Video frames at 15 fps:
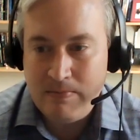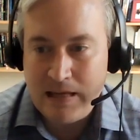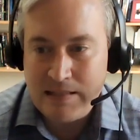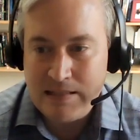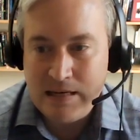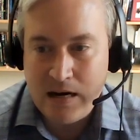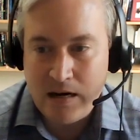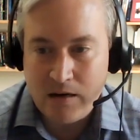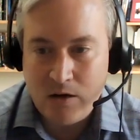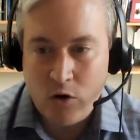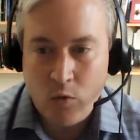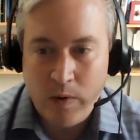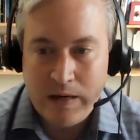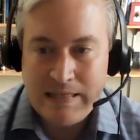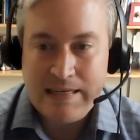that's not
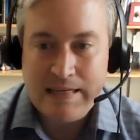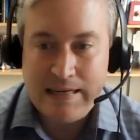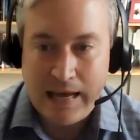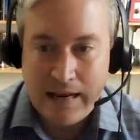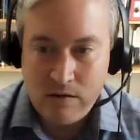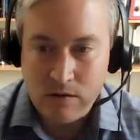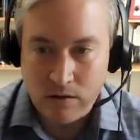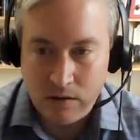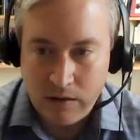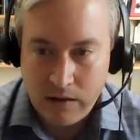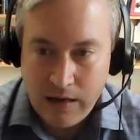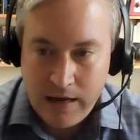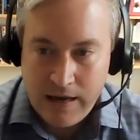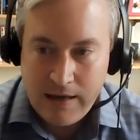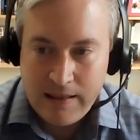coincidental.
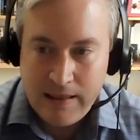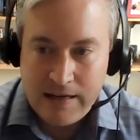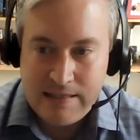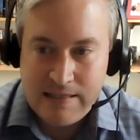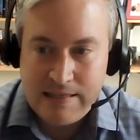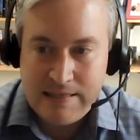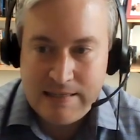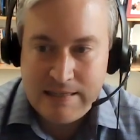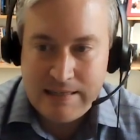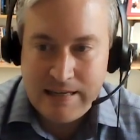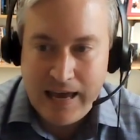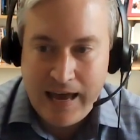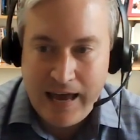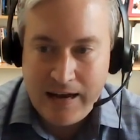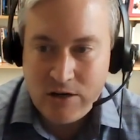That's
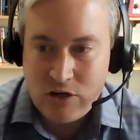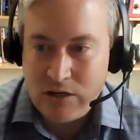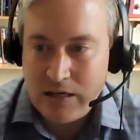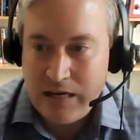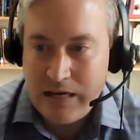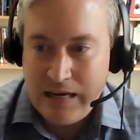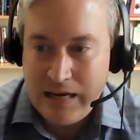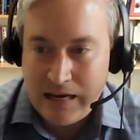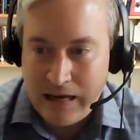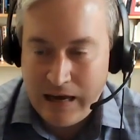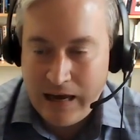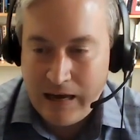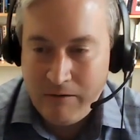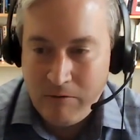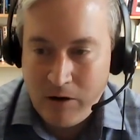actually,
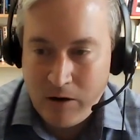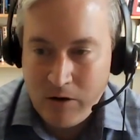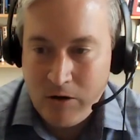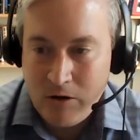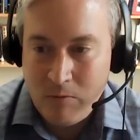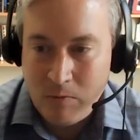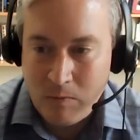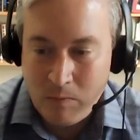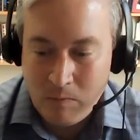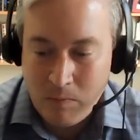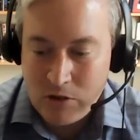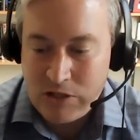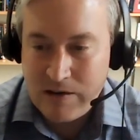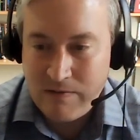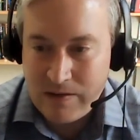I would argue,
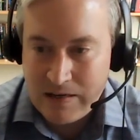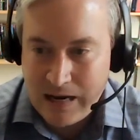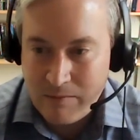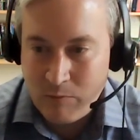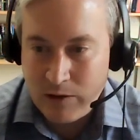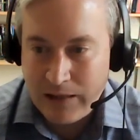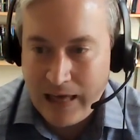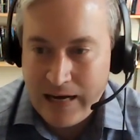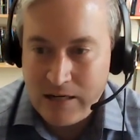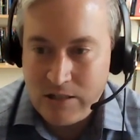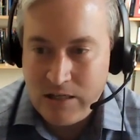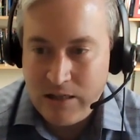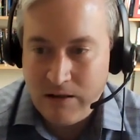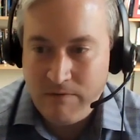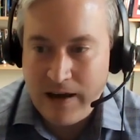most of the time related
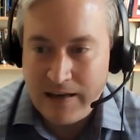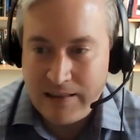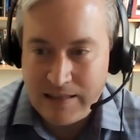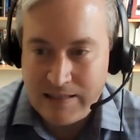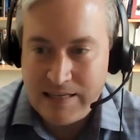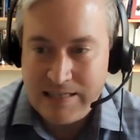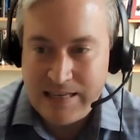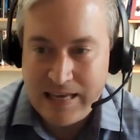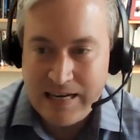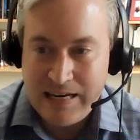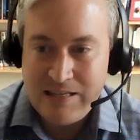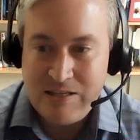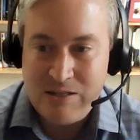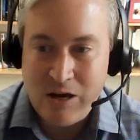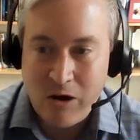to the fact that
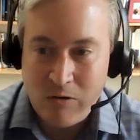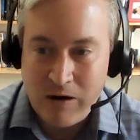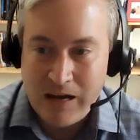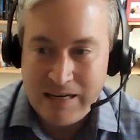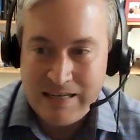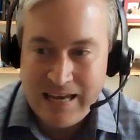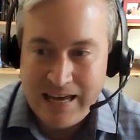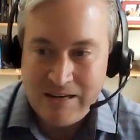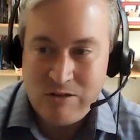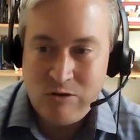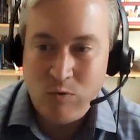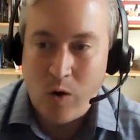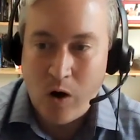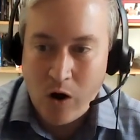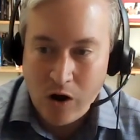societies don't attend
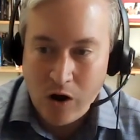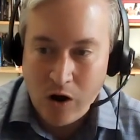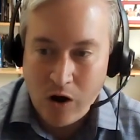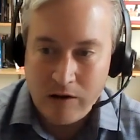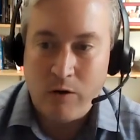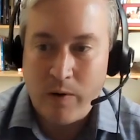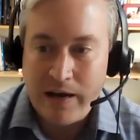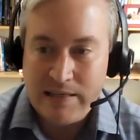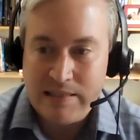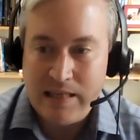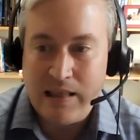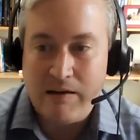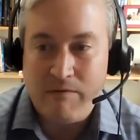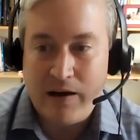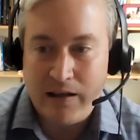to all of the ways
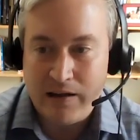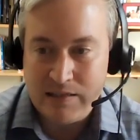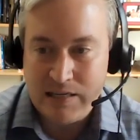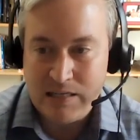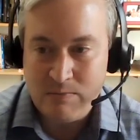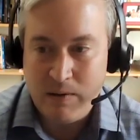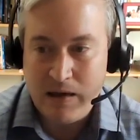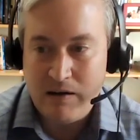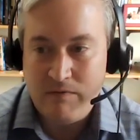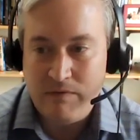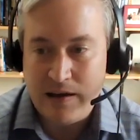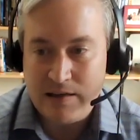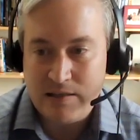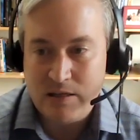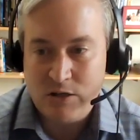that violence is
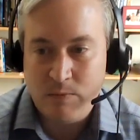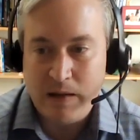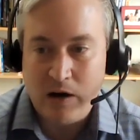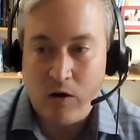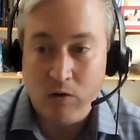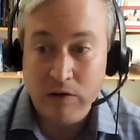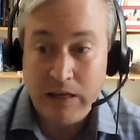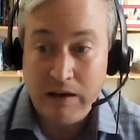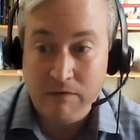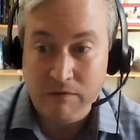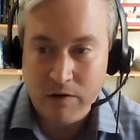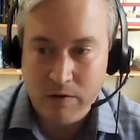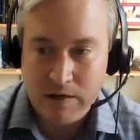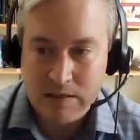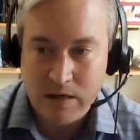manifest. There's been only a
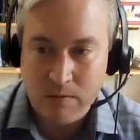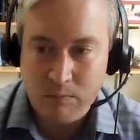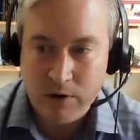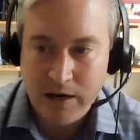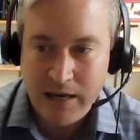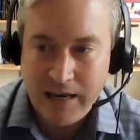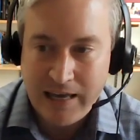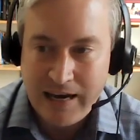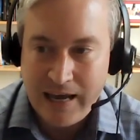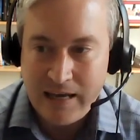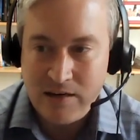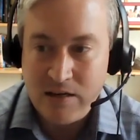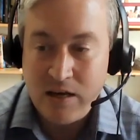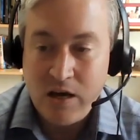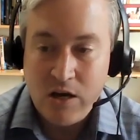focus on bringing an
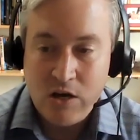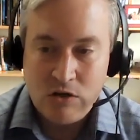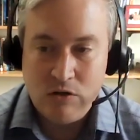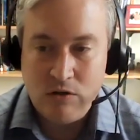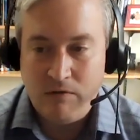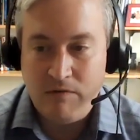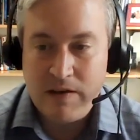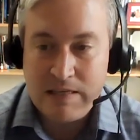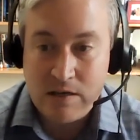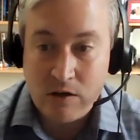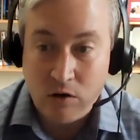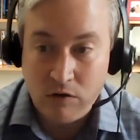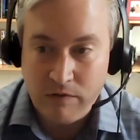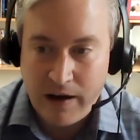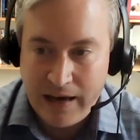end to the
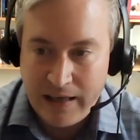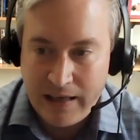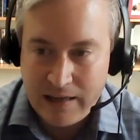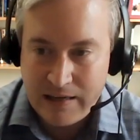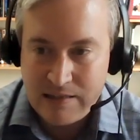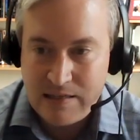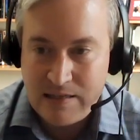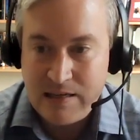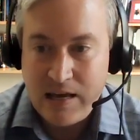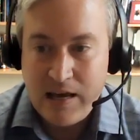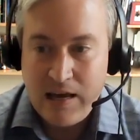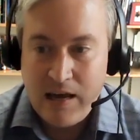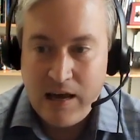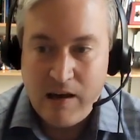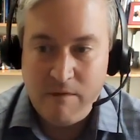physical violence
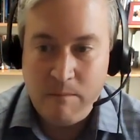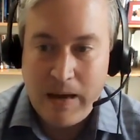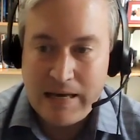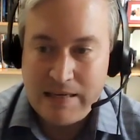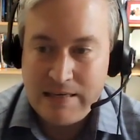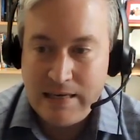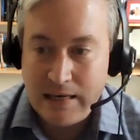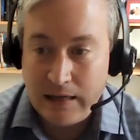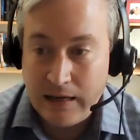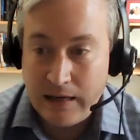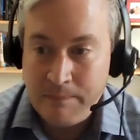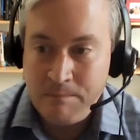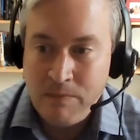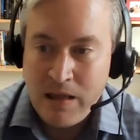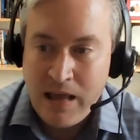of mass
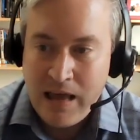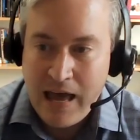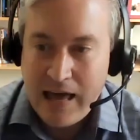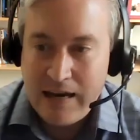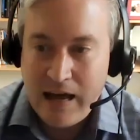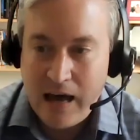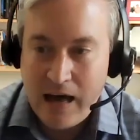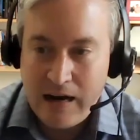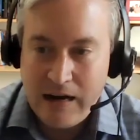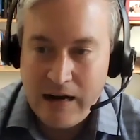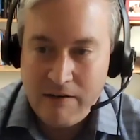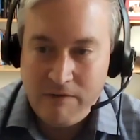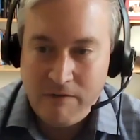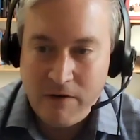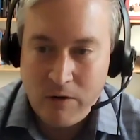killing, and not
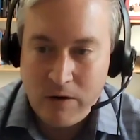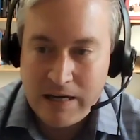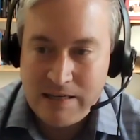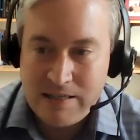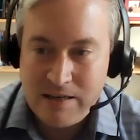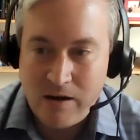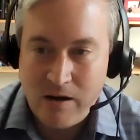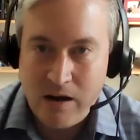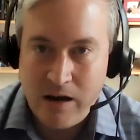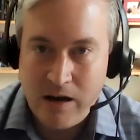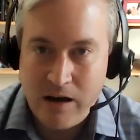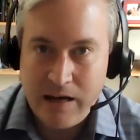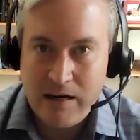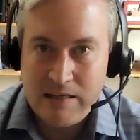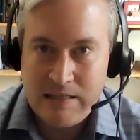enough focus
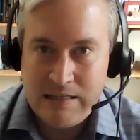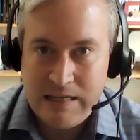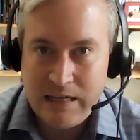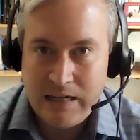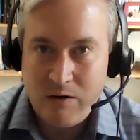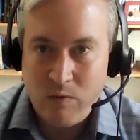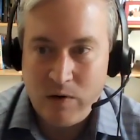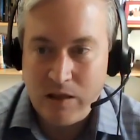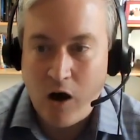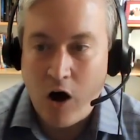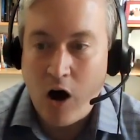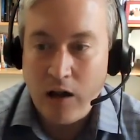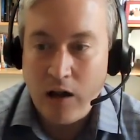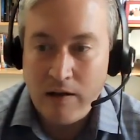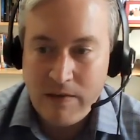on dealing with
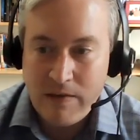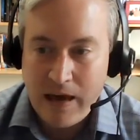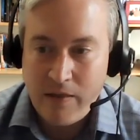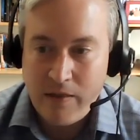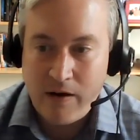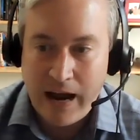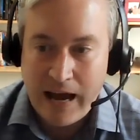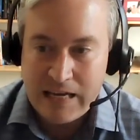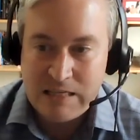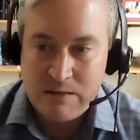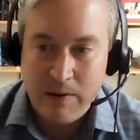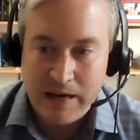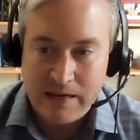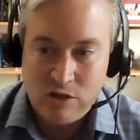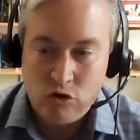all of the other
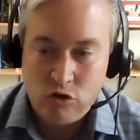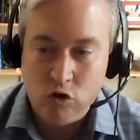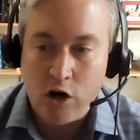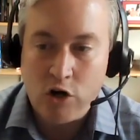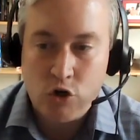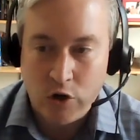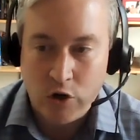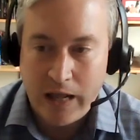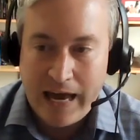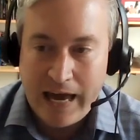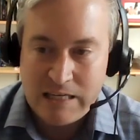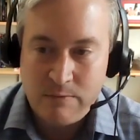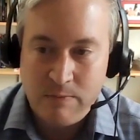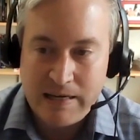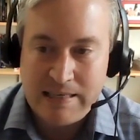aspects, structural
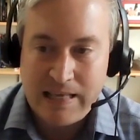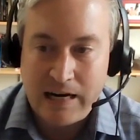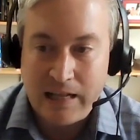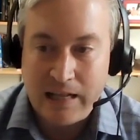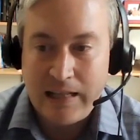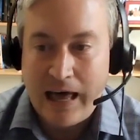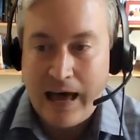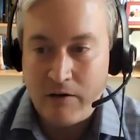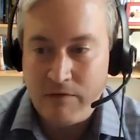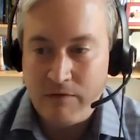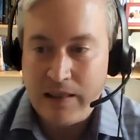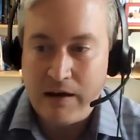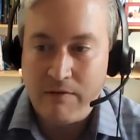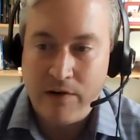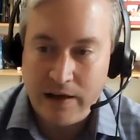aspects that allowed for
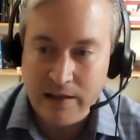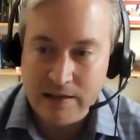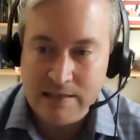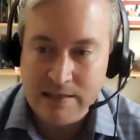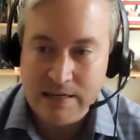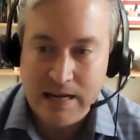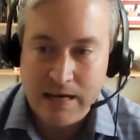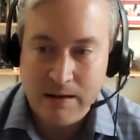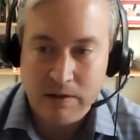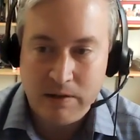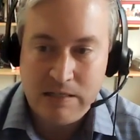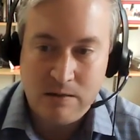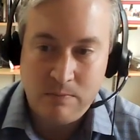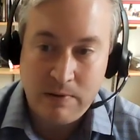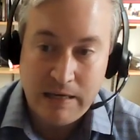that violence to take
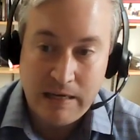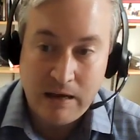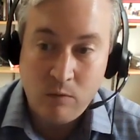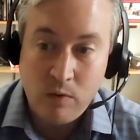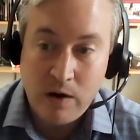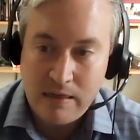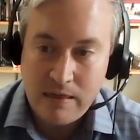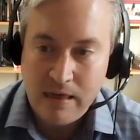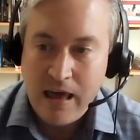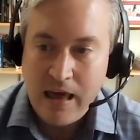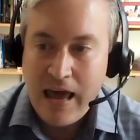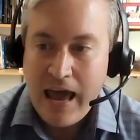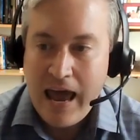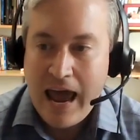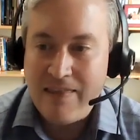place to begin with,
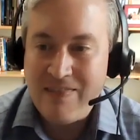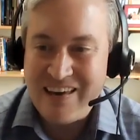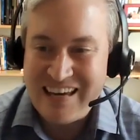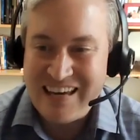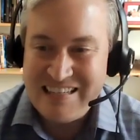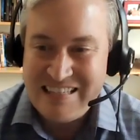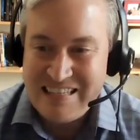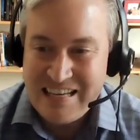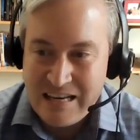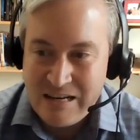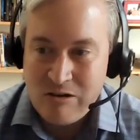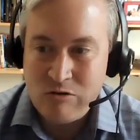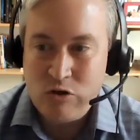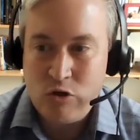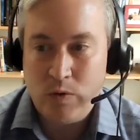and that
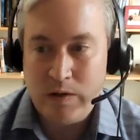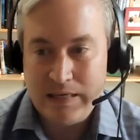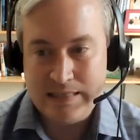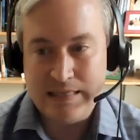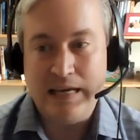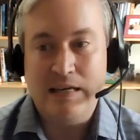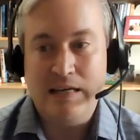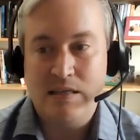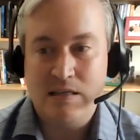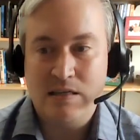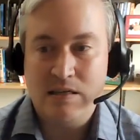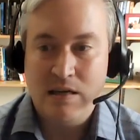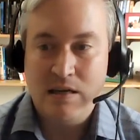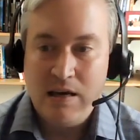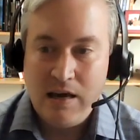continue to
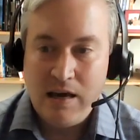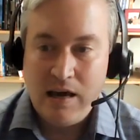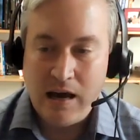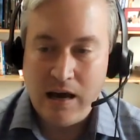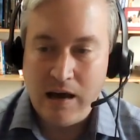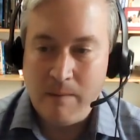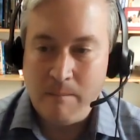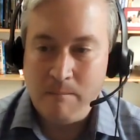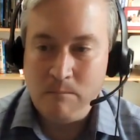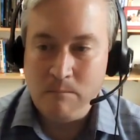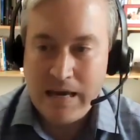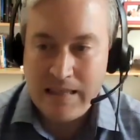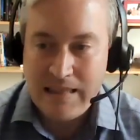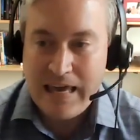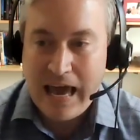exist in
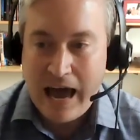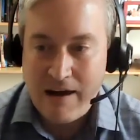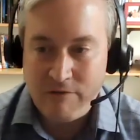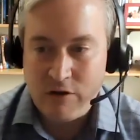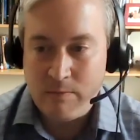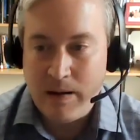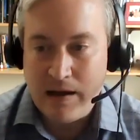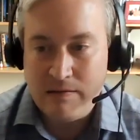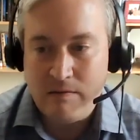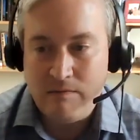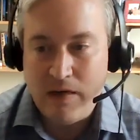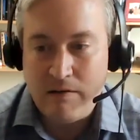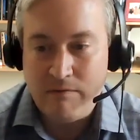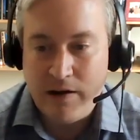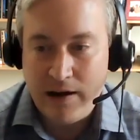the aftermath of
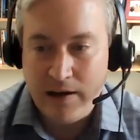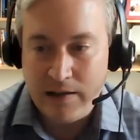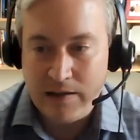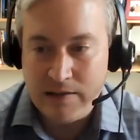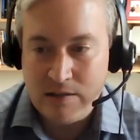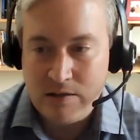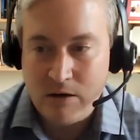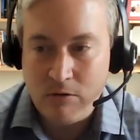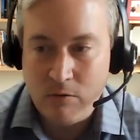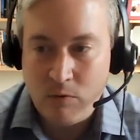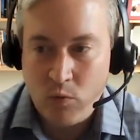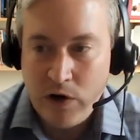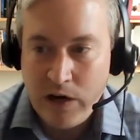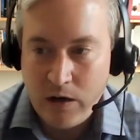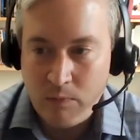that violence. So
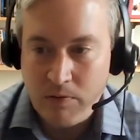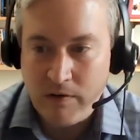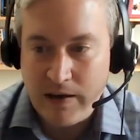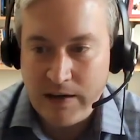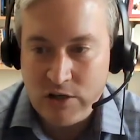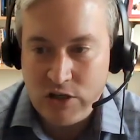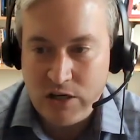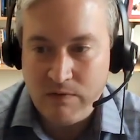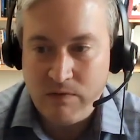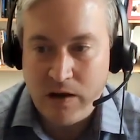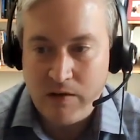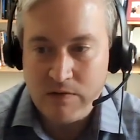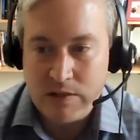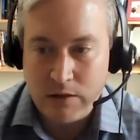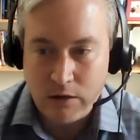real prevention
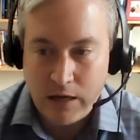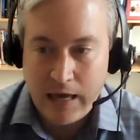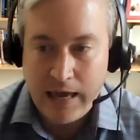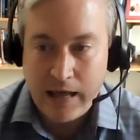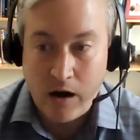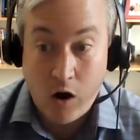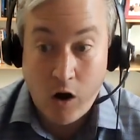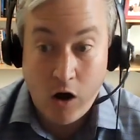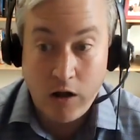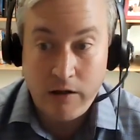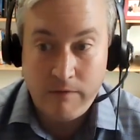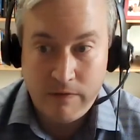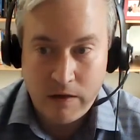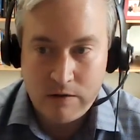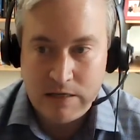involves looking at all
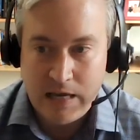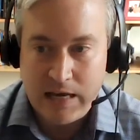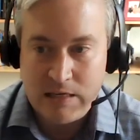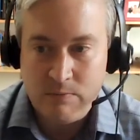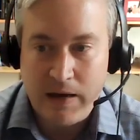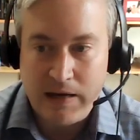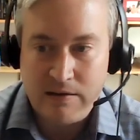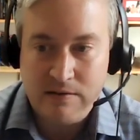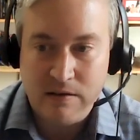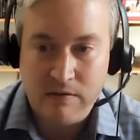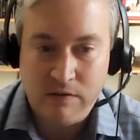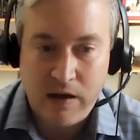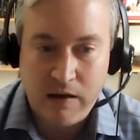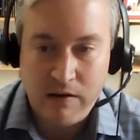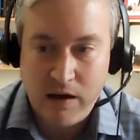of those aspects of